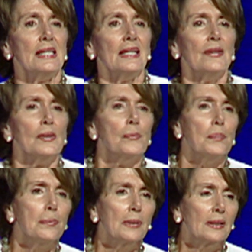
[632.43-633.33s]

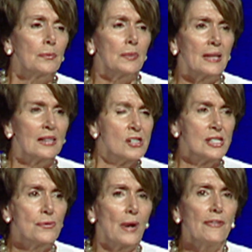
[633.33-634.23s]
They
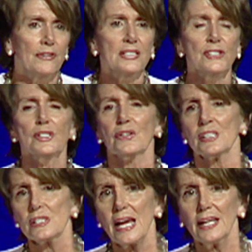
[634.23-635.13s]
just referenced to the
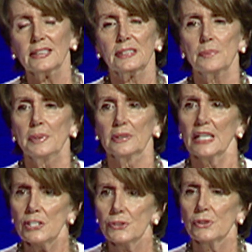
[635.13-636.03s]
tax bill.
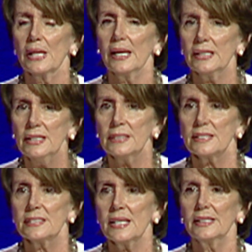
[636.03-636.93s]
Yesterday, the
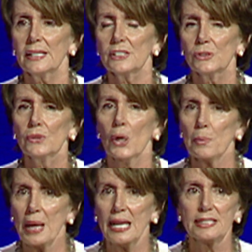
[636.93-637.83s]
Senate, as you know,
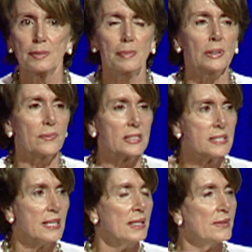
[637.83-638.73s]
passed a bill that
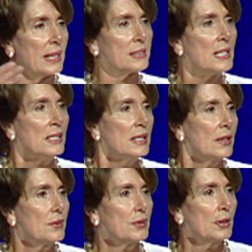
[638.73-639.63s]
said that
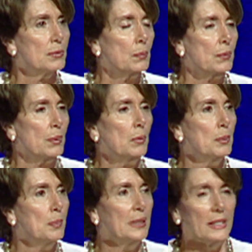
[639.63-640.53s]
there
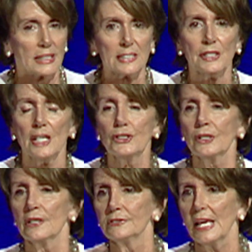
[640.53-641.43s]
would be an
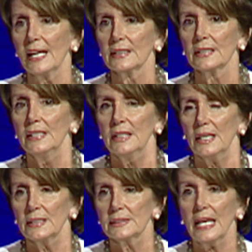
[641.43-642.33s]
extension of
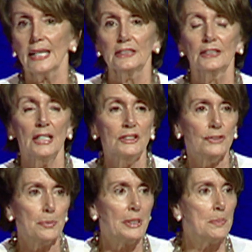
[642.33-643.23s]
tax cuts for
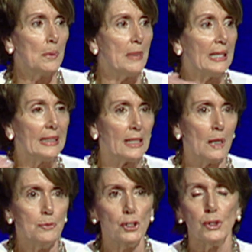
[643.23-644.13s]
people making
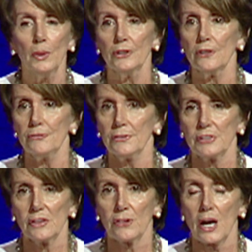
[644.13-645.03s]
up to
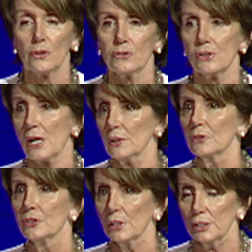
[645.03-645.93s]

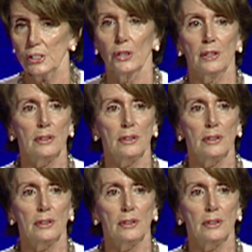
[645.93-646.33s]
$250,000 a year.